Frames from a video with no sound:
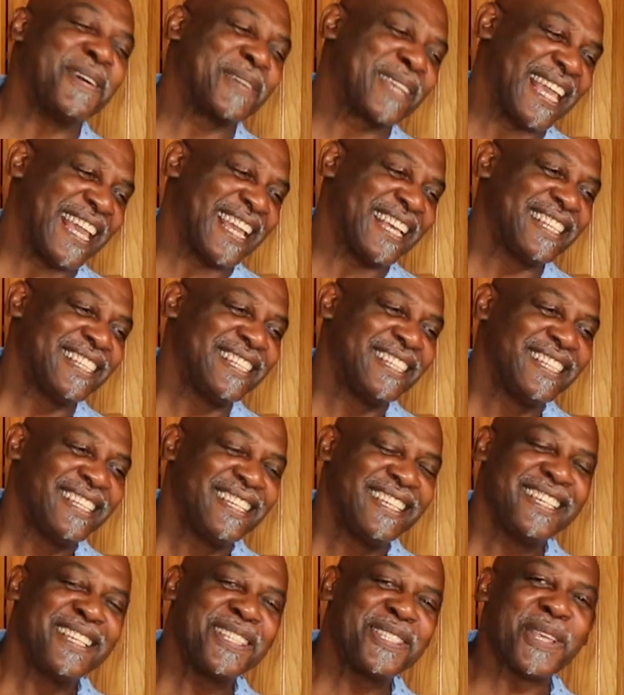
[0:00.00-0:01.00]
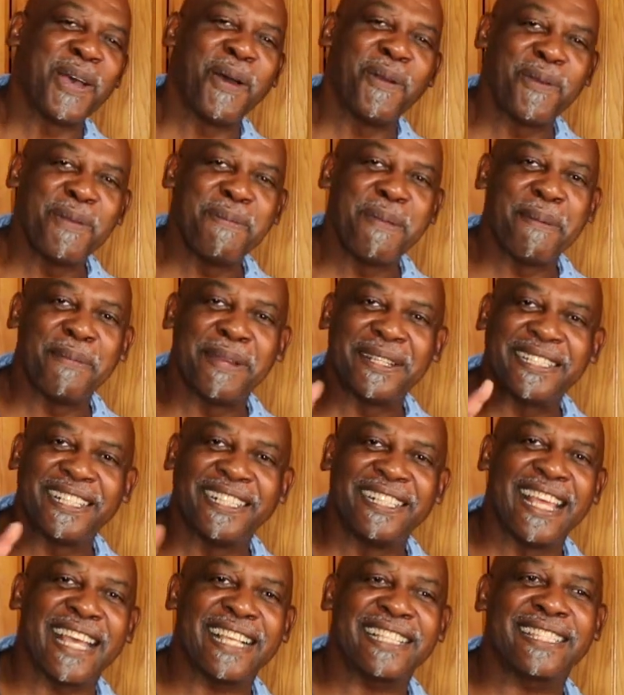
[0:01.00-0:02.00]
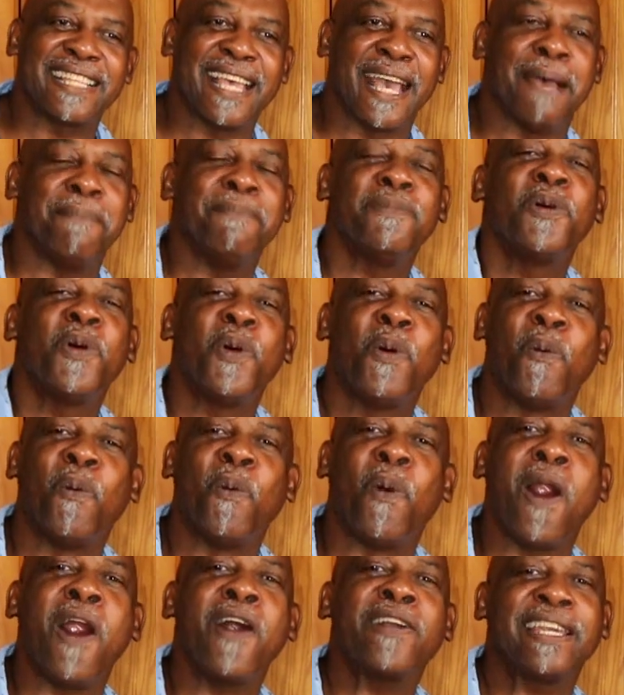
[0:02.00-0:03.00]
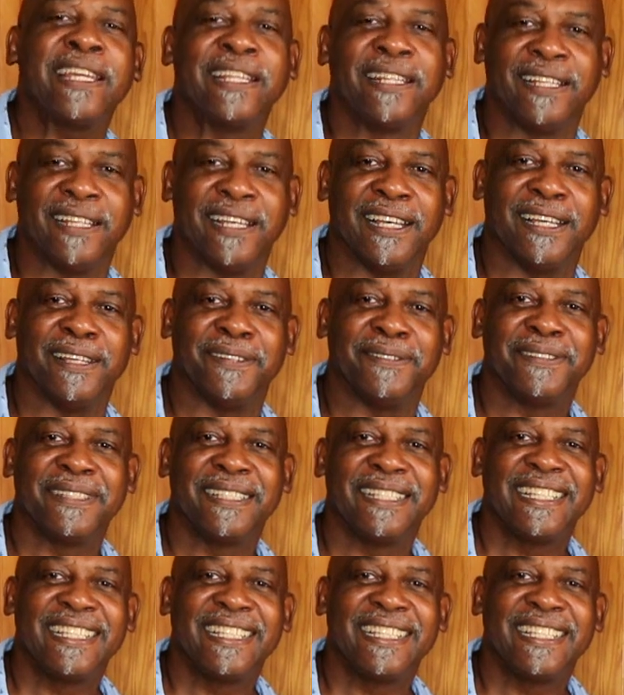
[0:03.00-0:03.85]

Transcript: Okay. So remember, until next time, walk in love,